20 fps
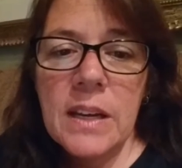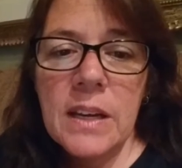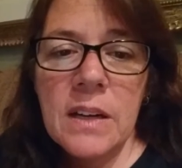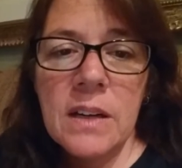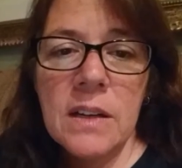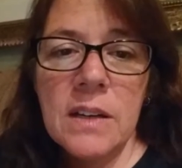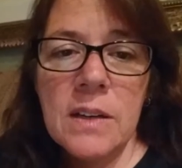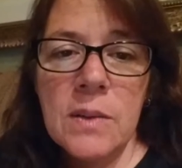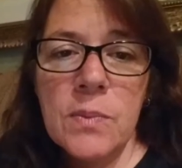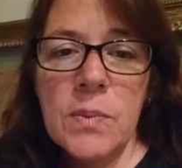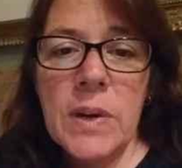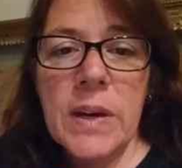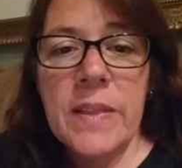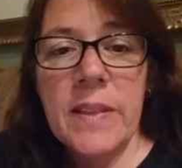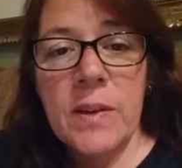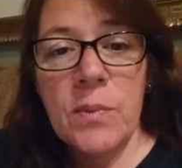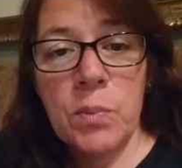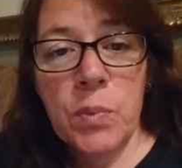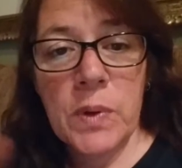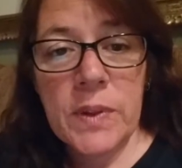
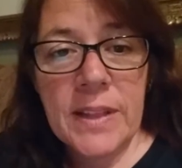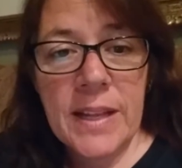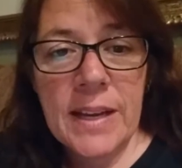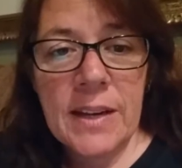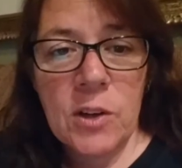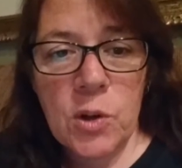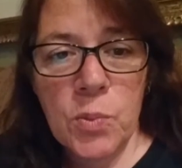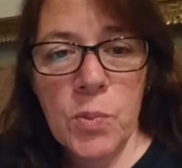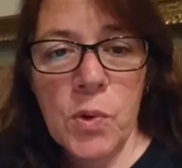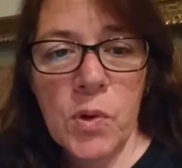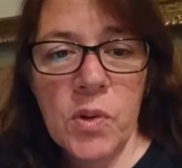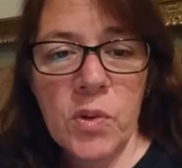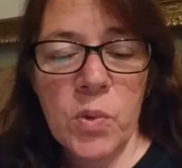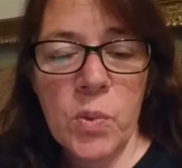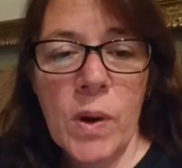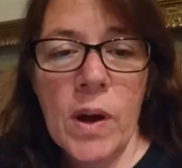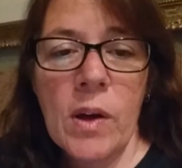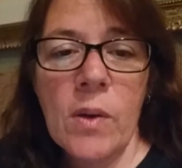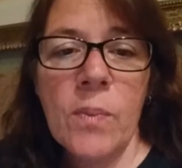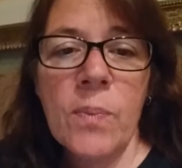and then put that in your bowl
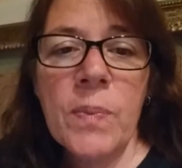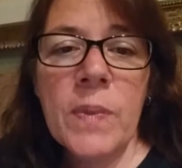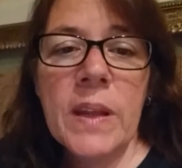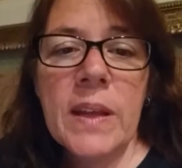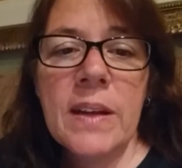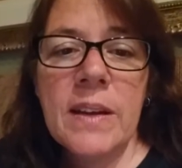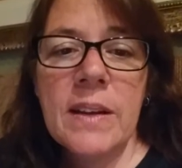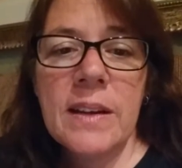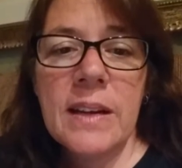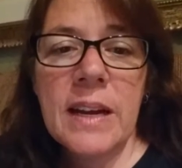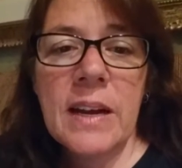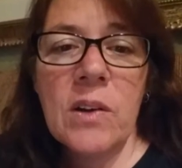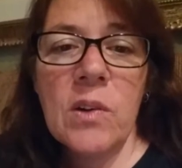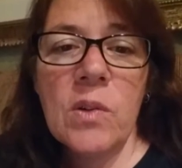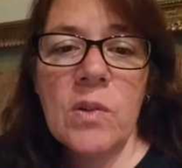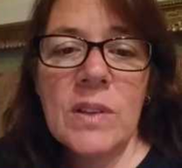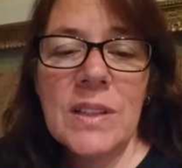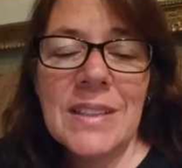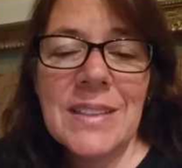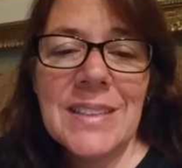as well.
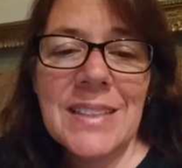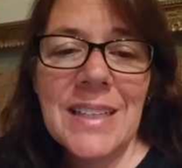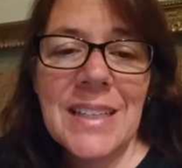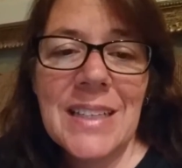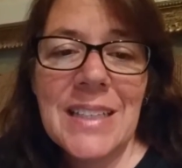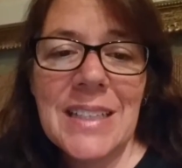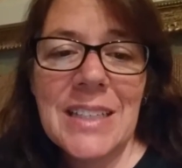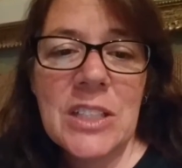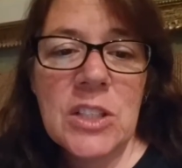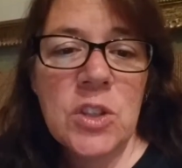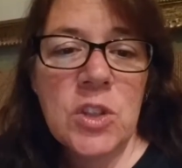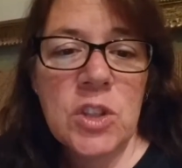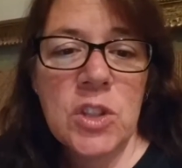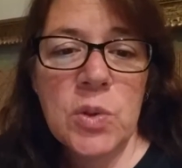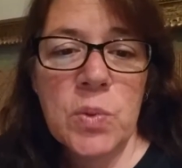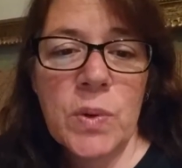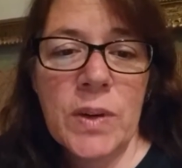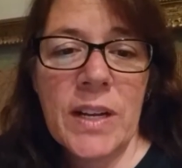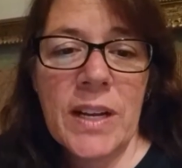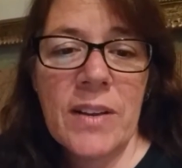Now, let's say you
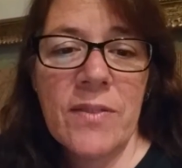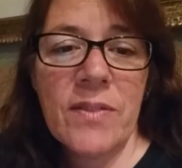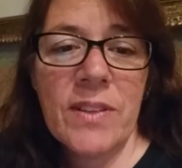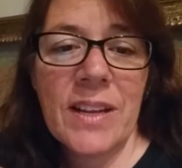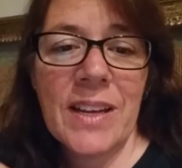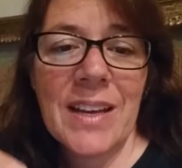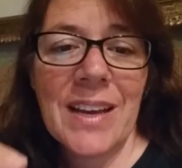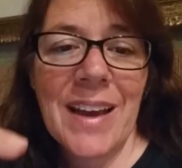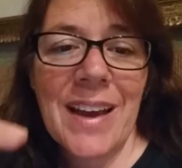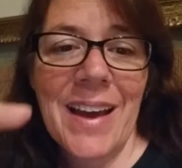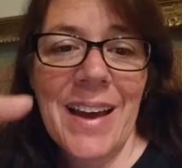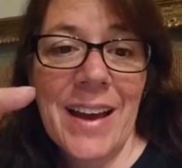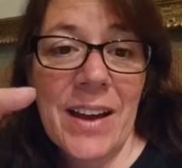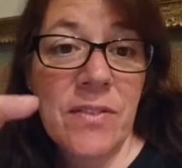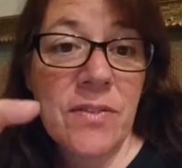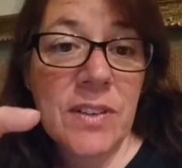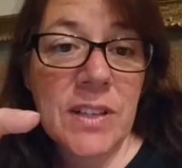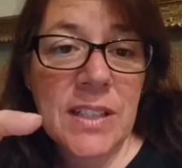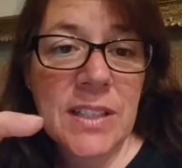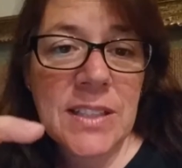just want to have like
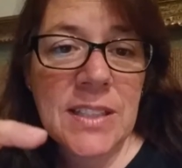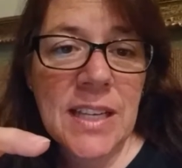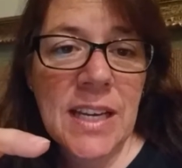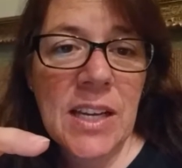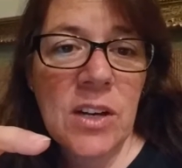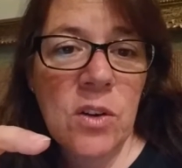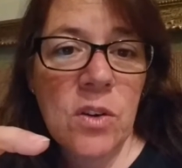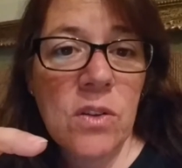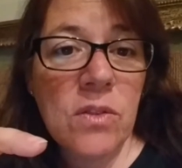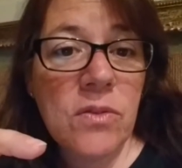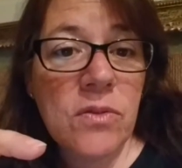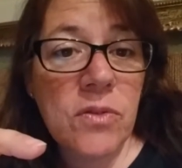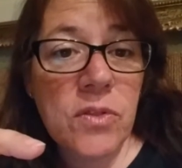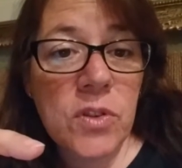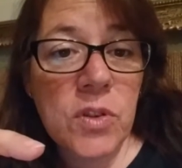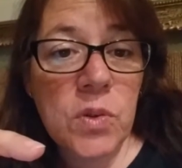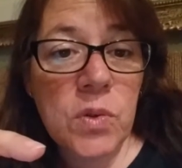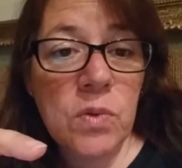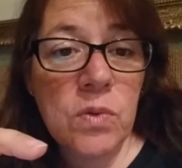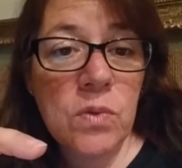half a container of
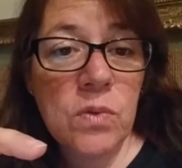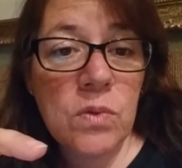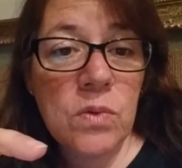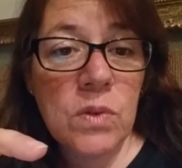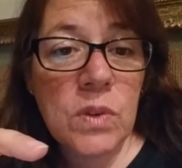fruit.